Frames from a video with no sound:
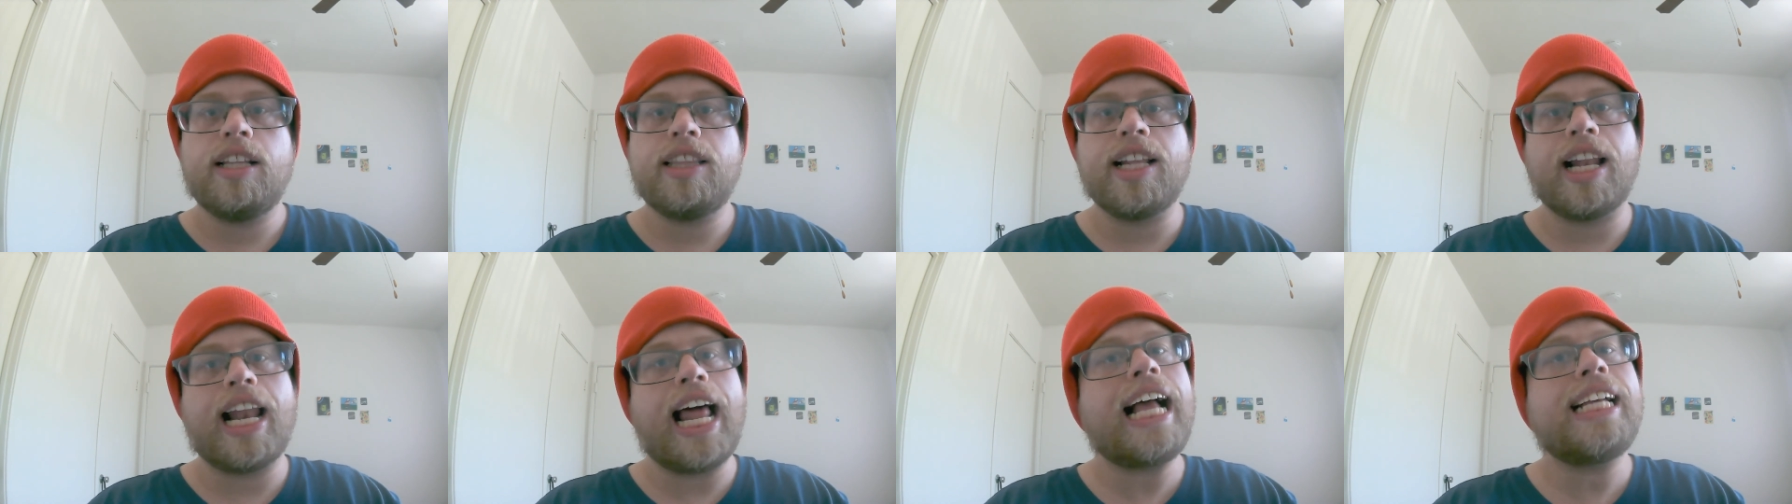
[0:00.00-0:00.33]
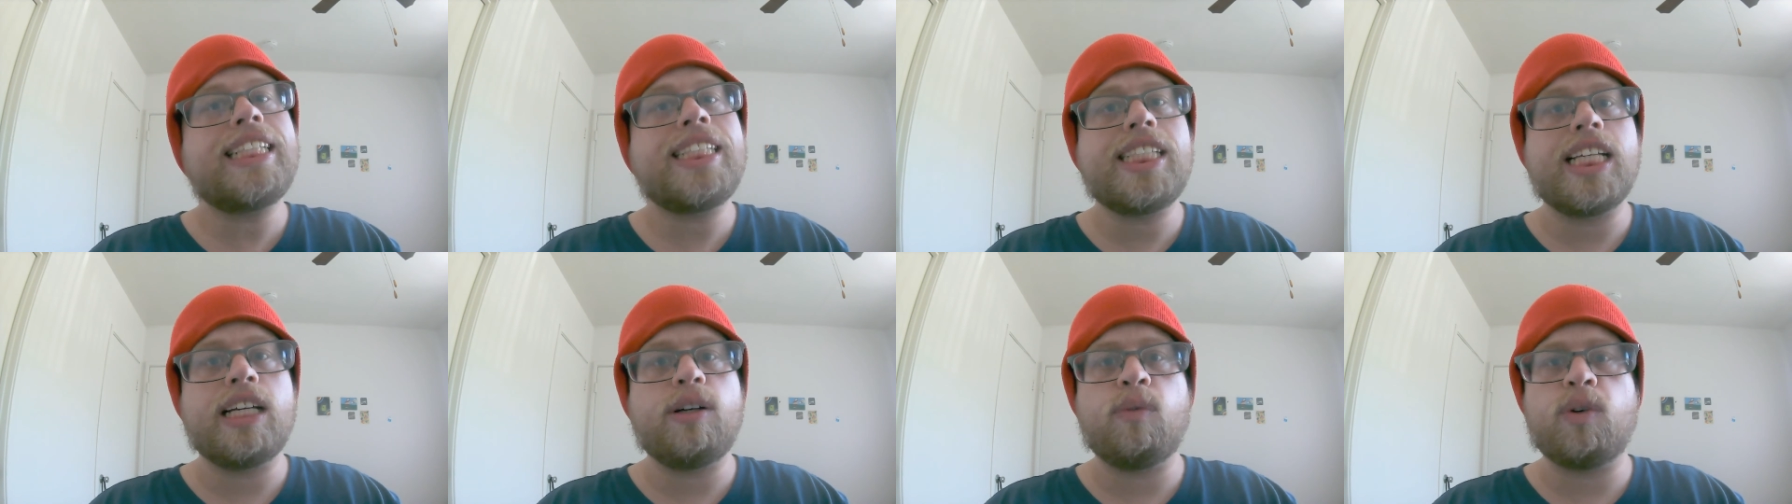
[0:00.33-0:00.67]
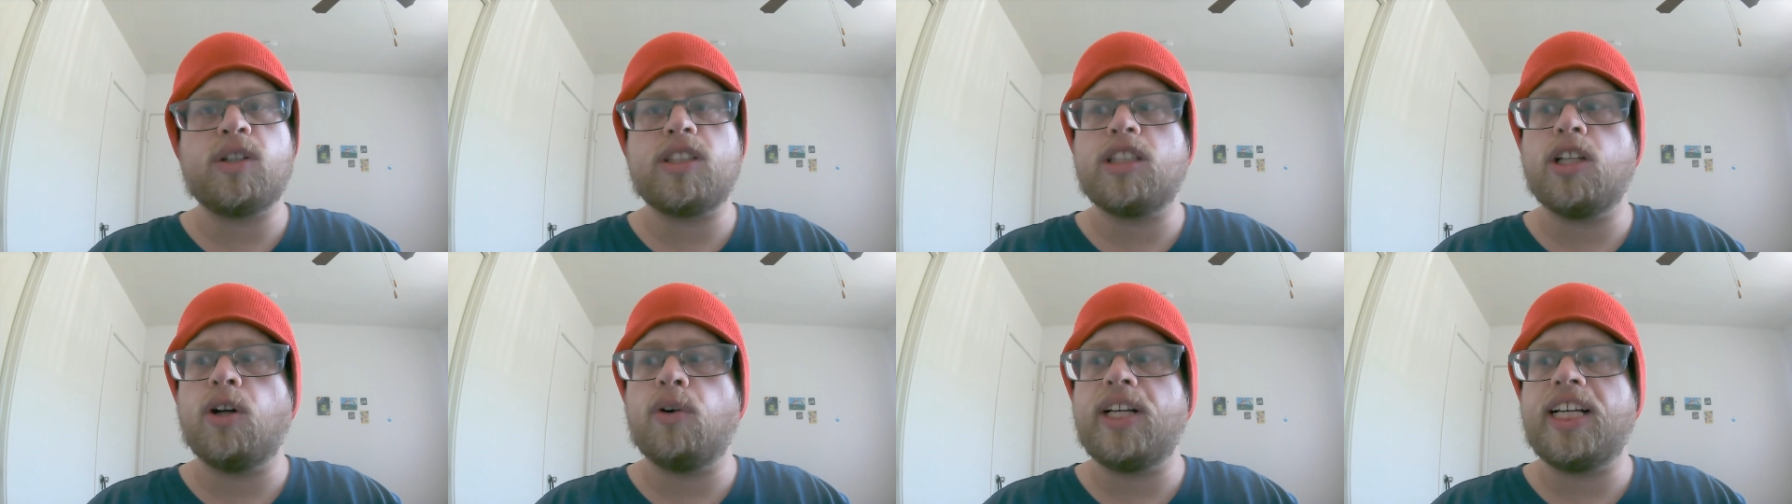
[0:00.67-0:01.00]
The last thing
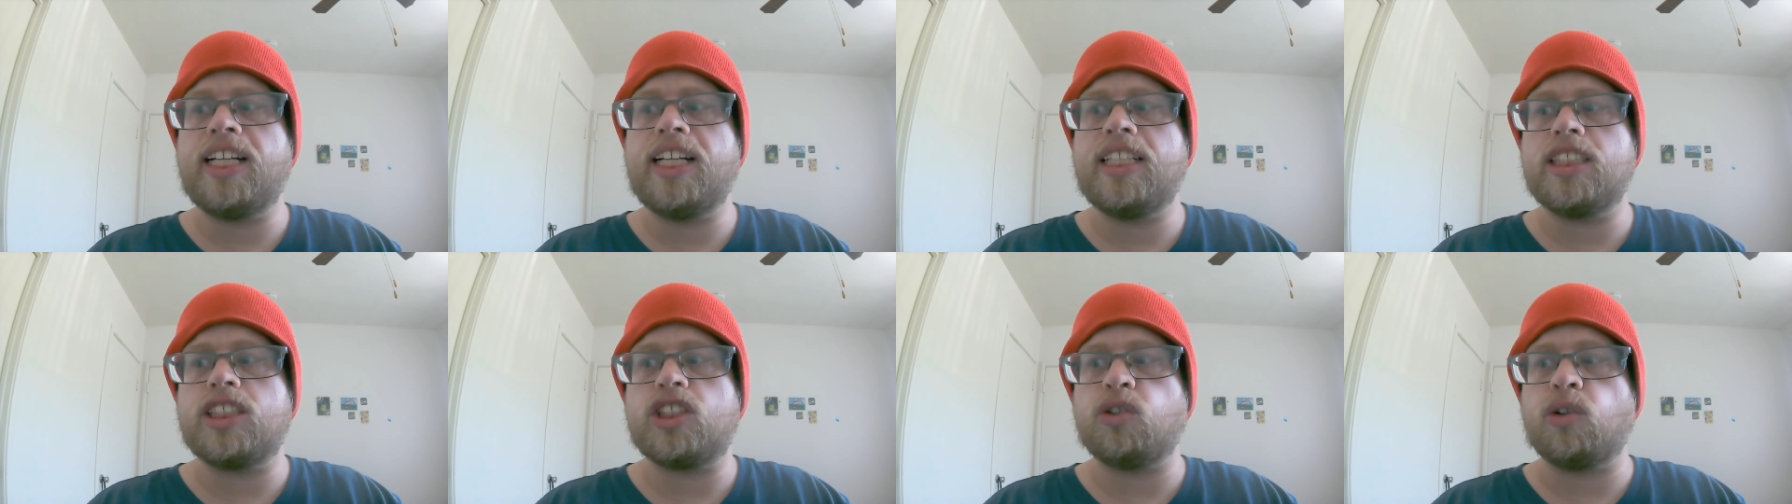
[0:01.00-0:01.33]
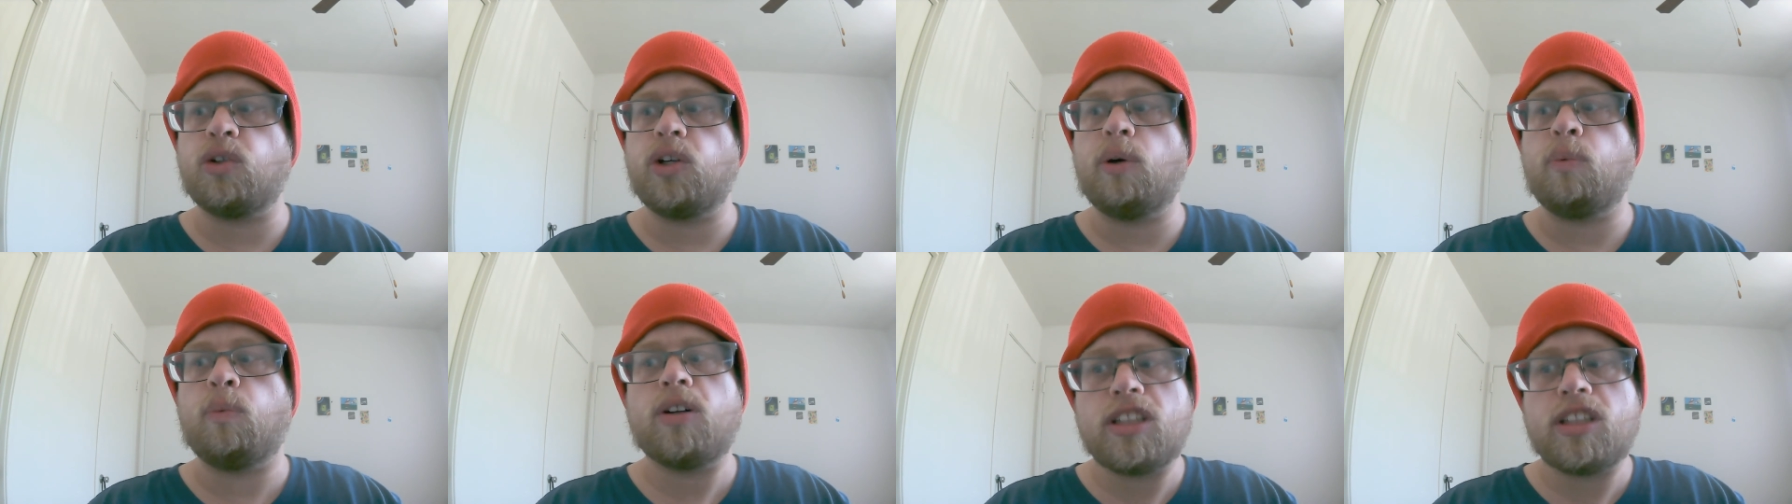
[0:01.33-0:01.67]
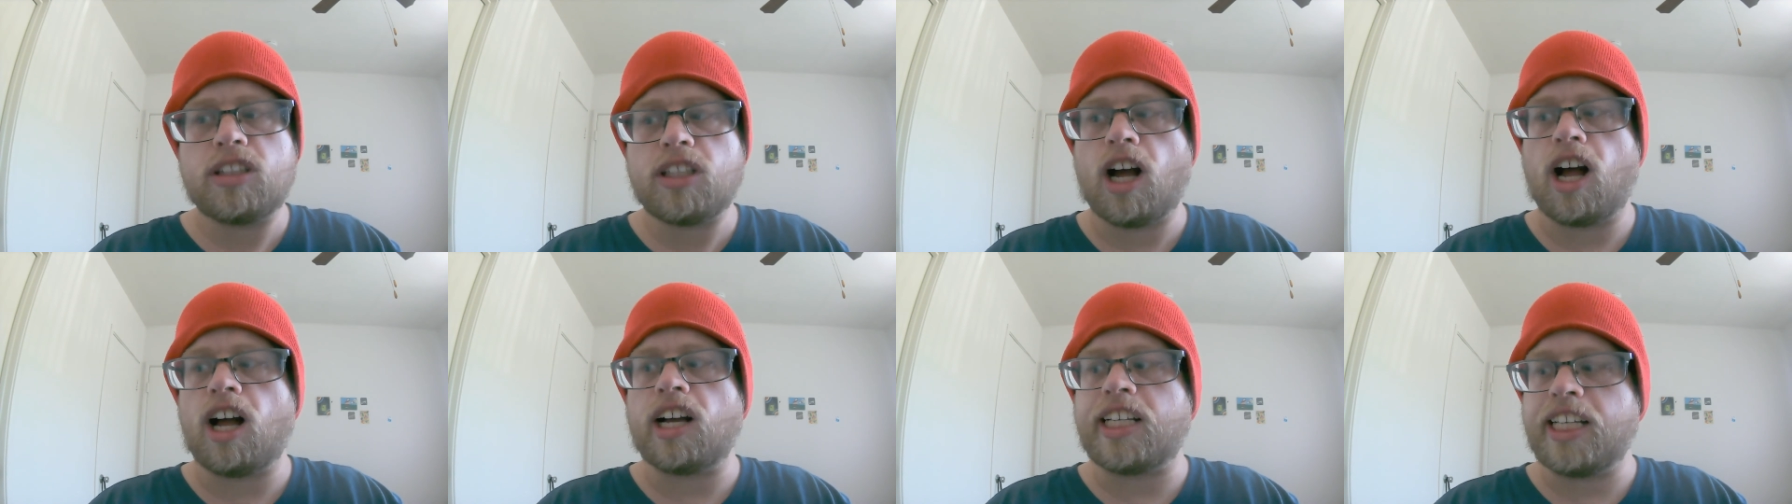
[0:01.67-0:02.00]
worth noting in this story,
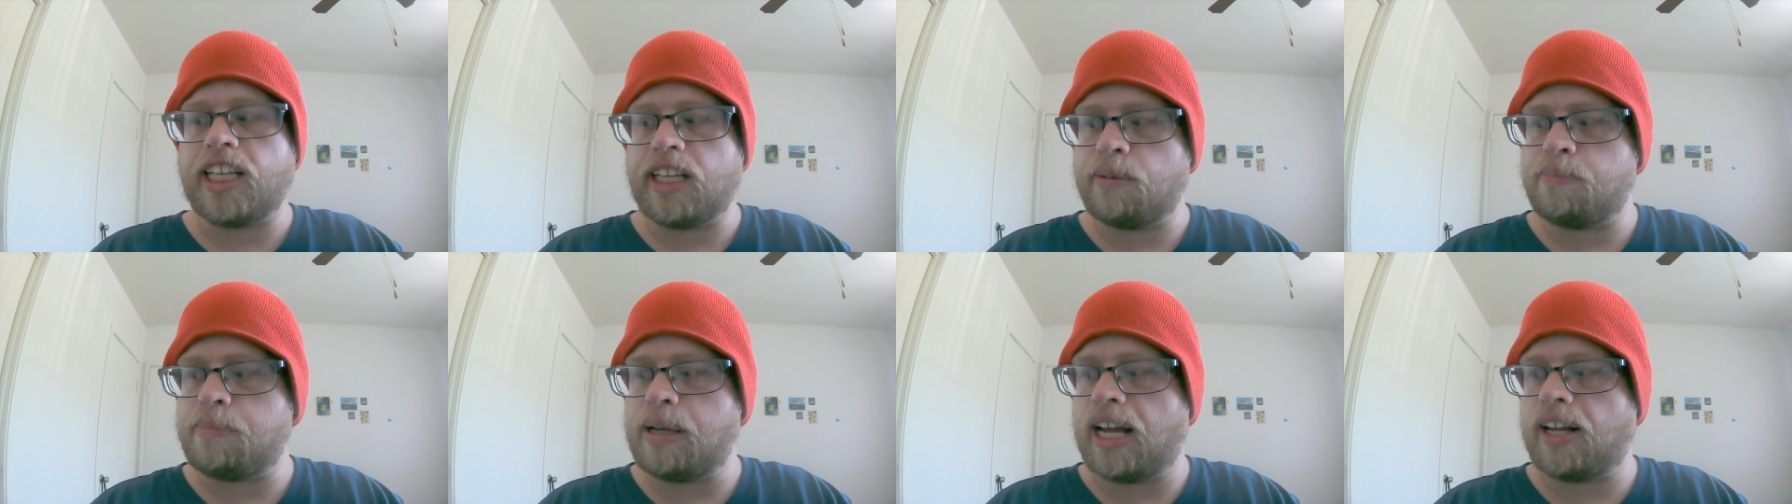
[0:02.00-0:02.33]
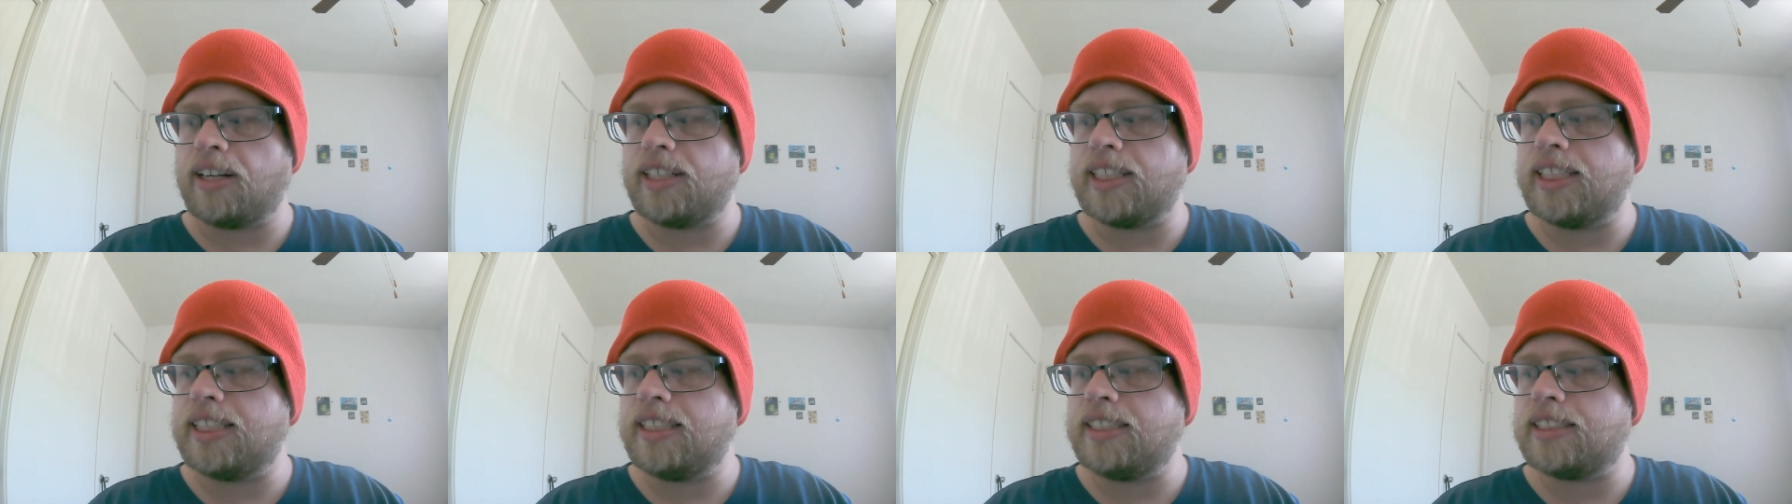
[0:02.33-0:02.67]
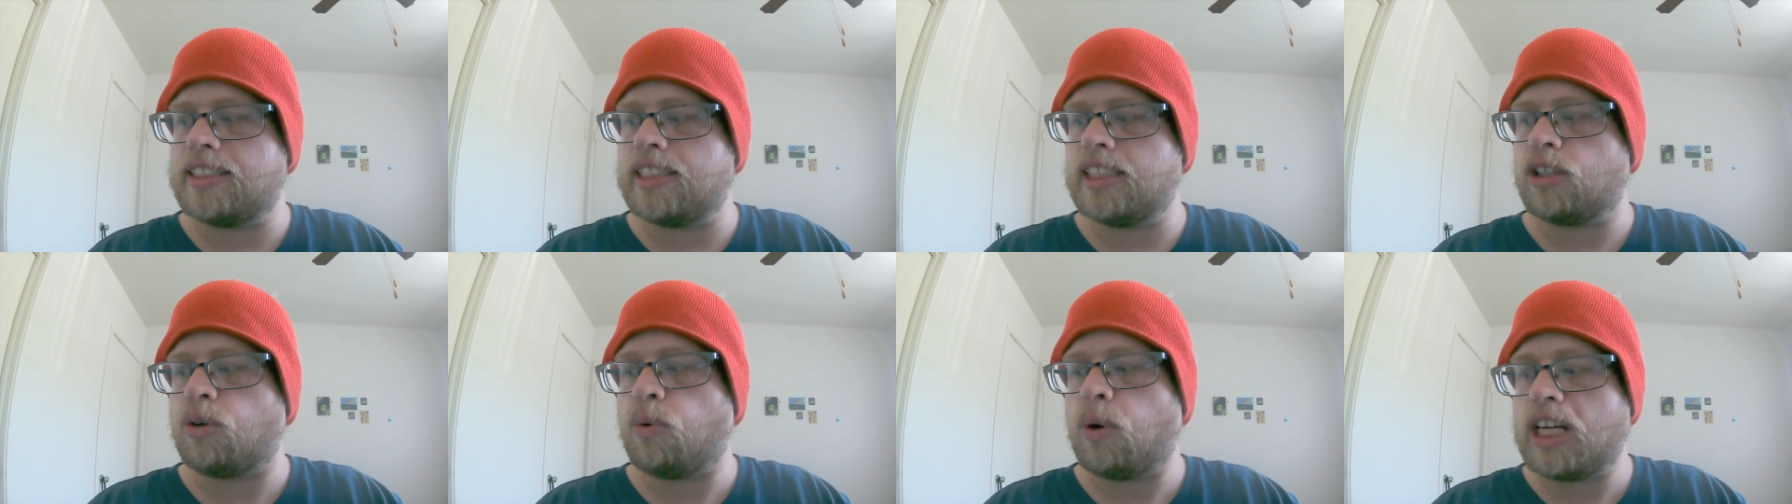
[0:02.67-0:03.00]
worth talking about,
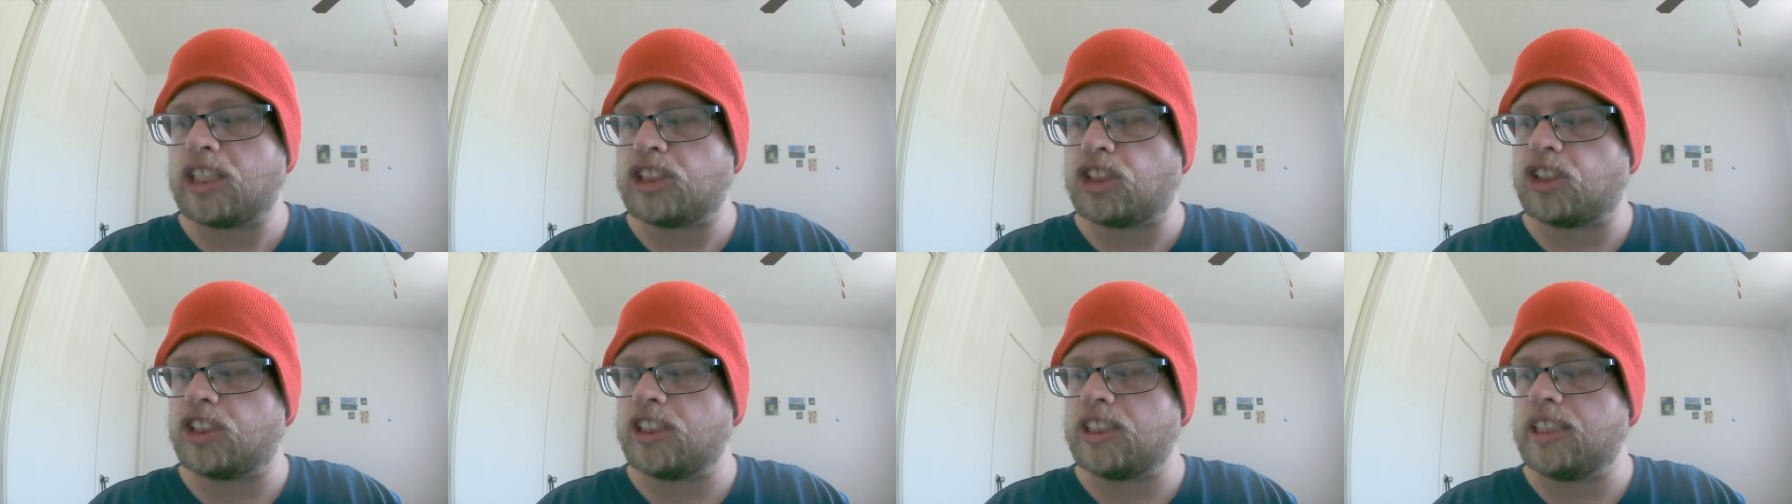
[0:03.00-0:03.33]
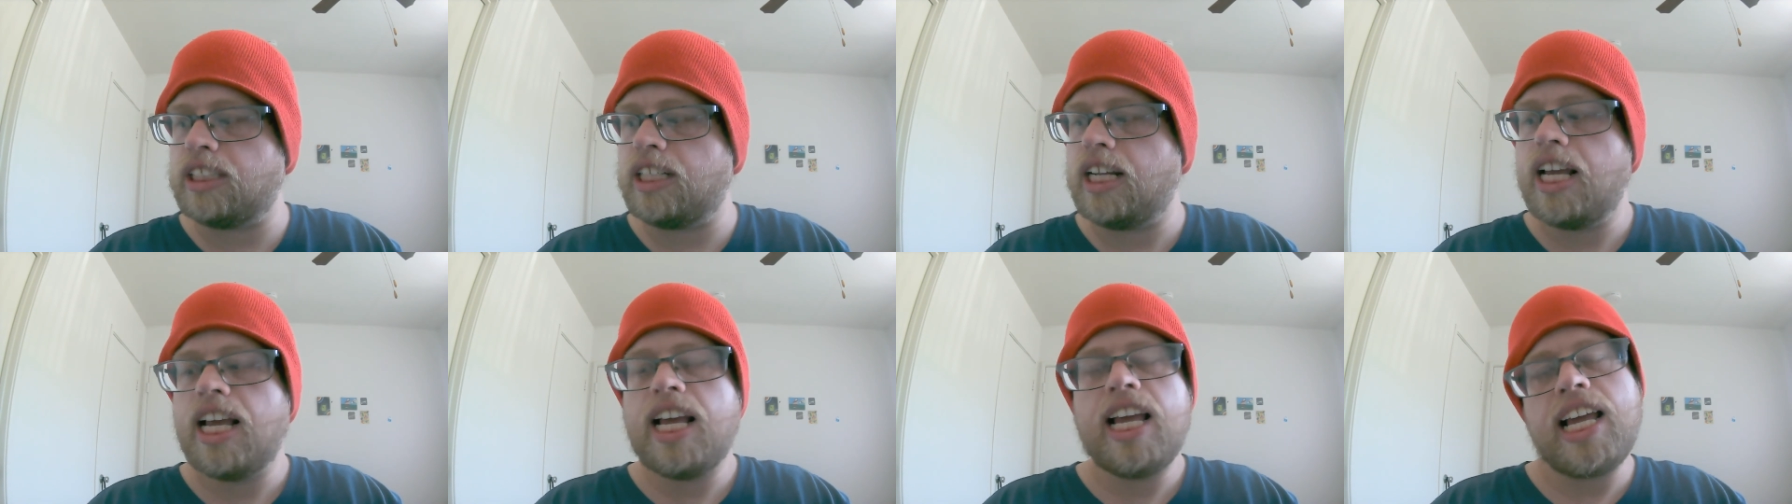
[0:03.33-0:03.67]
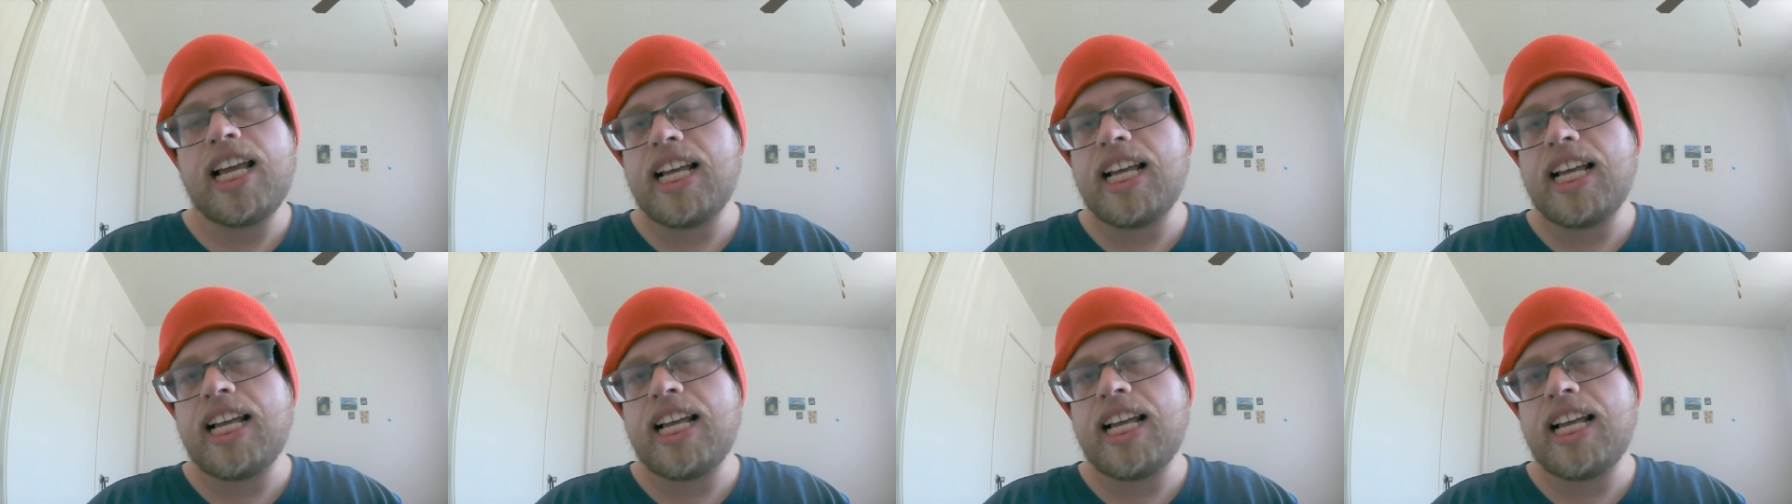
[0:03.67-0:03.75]
is the question: